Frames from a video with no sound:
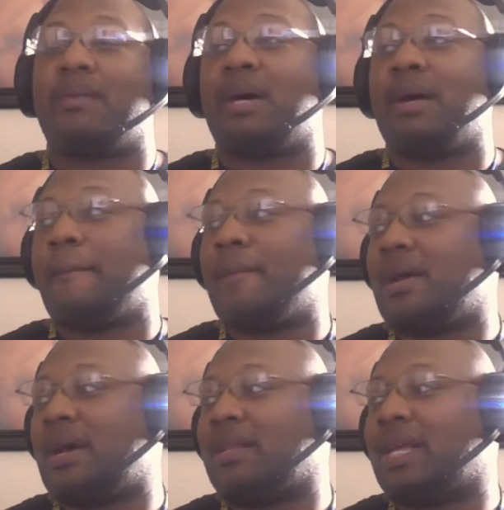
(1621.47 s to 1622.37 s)
up,
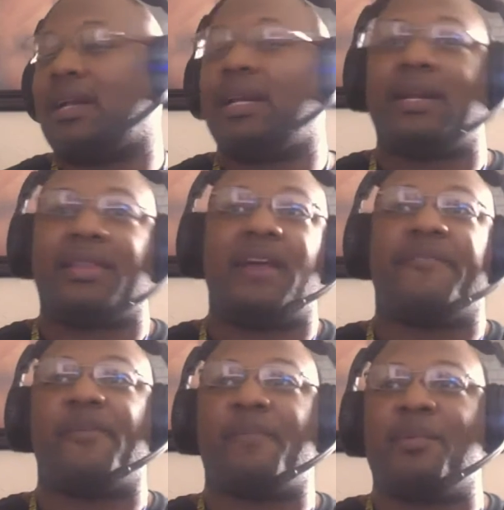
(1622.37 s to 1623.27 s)
but they're
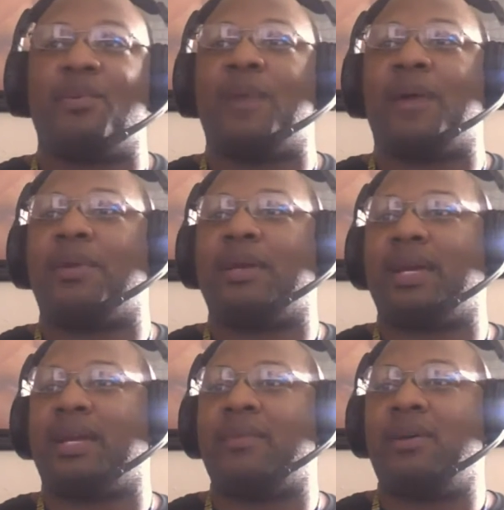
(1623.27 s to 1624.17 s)
there for people who might want to
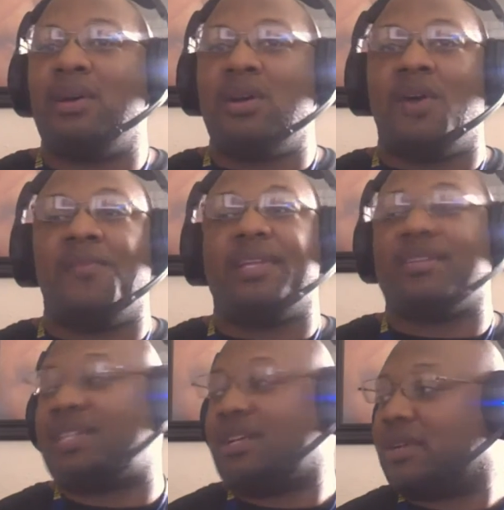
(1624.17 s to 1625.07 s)
get them. Hopefully,
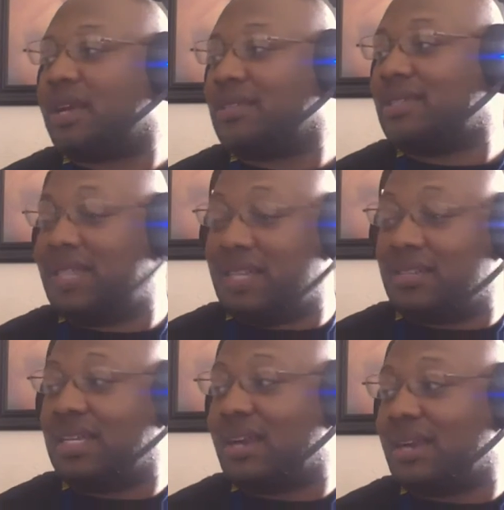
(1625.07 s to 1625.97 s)
those
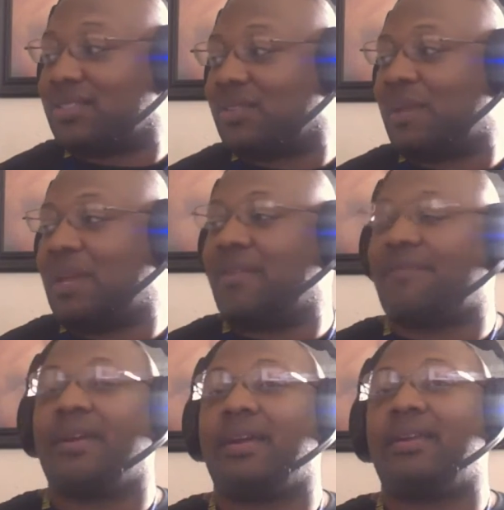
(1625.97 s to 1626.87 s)
DLC characters will be in the
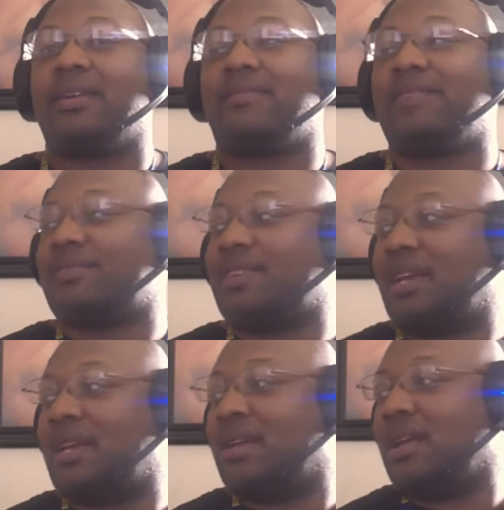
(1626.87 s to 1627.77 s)
freaking 15.